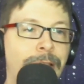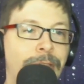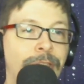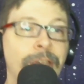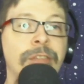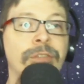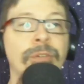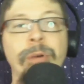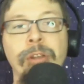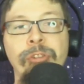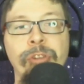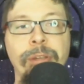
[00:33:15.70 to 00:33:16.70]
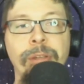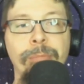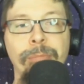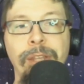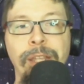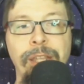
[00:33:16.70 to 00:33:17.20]
Thanks for watching
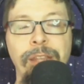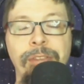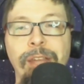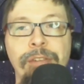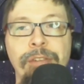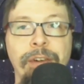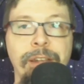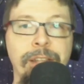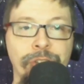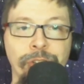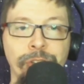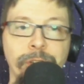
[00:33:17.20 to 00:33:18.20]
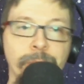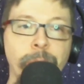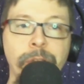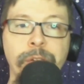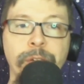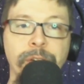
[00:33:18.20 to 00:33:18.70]
the sci-fi edition of
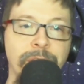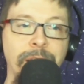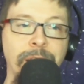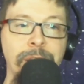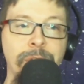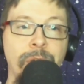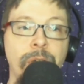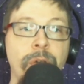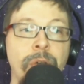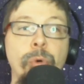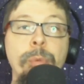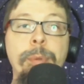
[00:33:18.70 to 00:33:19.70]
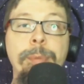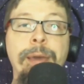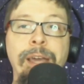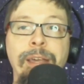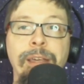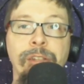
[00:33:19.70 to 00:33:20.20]
Multiverse Tonight. We'll be
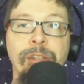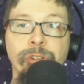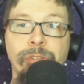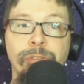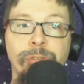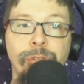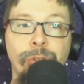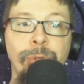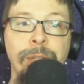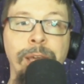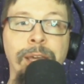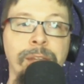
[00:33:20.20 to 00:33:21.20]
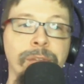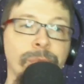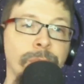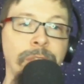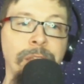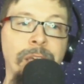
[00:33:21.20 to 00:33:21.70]
back in just 2 days
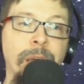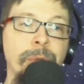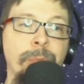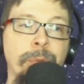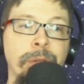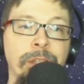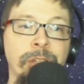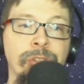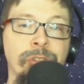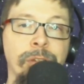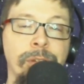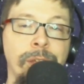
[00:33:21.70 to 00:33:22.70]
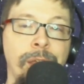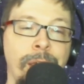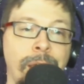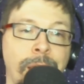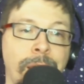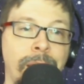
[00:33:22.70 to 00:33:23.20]
with the comic book edition.
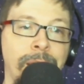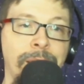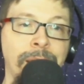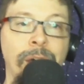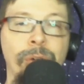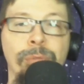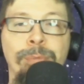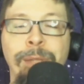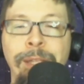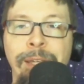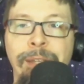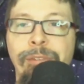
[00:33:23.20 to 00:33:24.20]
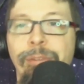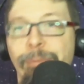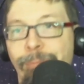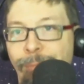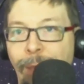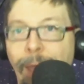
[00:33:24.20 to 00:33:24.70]
Now, please,
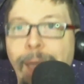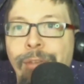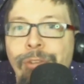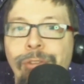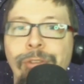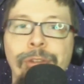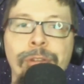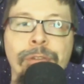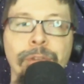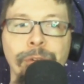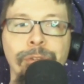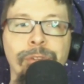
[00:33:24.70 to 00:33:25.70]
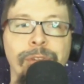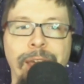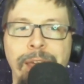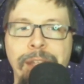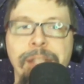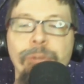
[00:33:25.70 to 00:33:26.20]
exit the universe
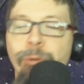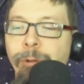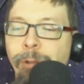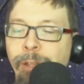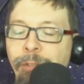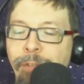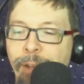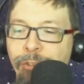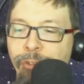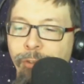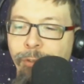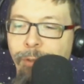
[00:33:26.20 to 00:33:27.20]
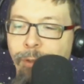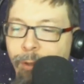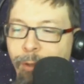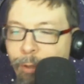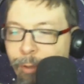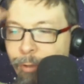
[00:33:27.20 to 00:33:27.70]
in an orderly fashion.
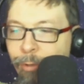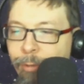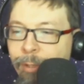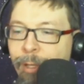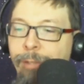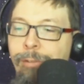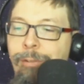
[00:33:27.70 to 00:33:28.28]
Good night.